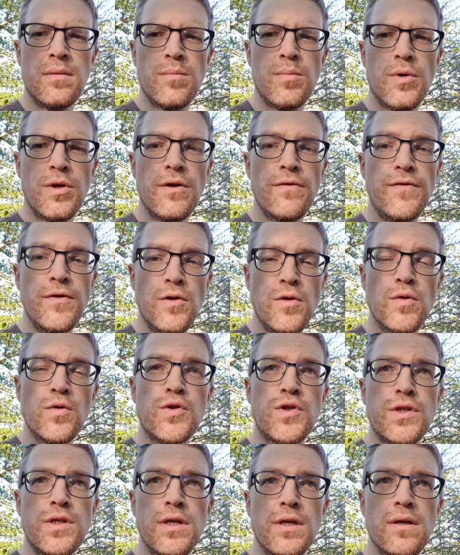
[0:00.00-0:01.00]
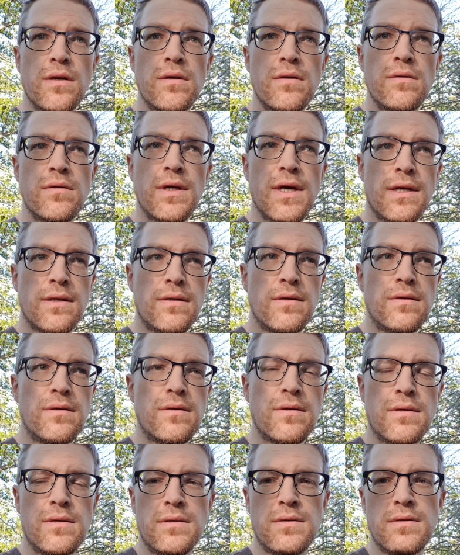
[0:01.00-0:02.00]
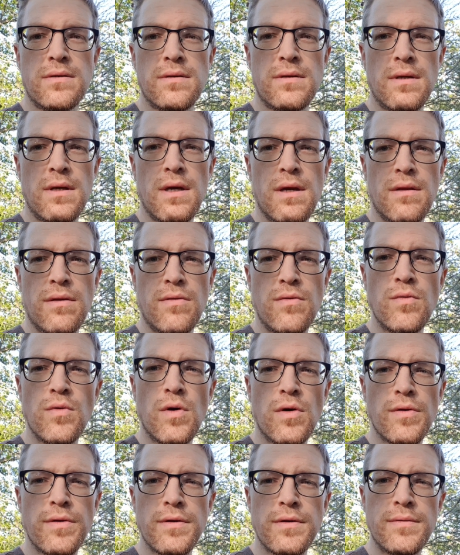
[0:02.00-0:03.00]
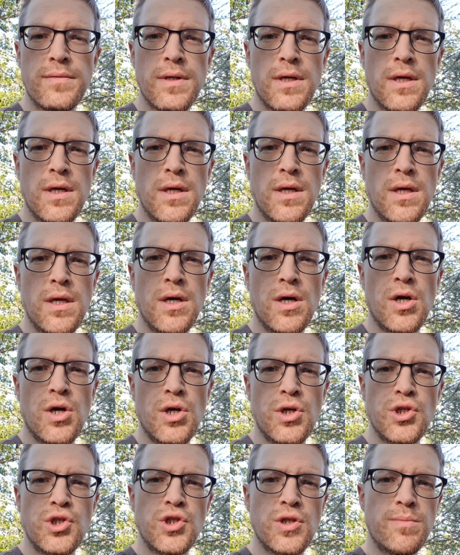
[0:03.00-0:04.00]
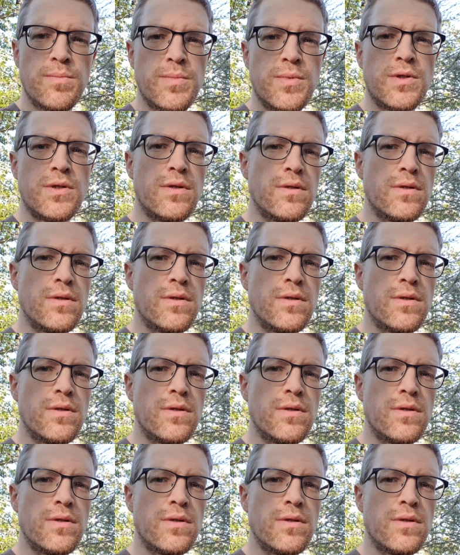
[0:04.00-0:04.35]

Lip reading: But if you do stick at it and get through all the hardships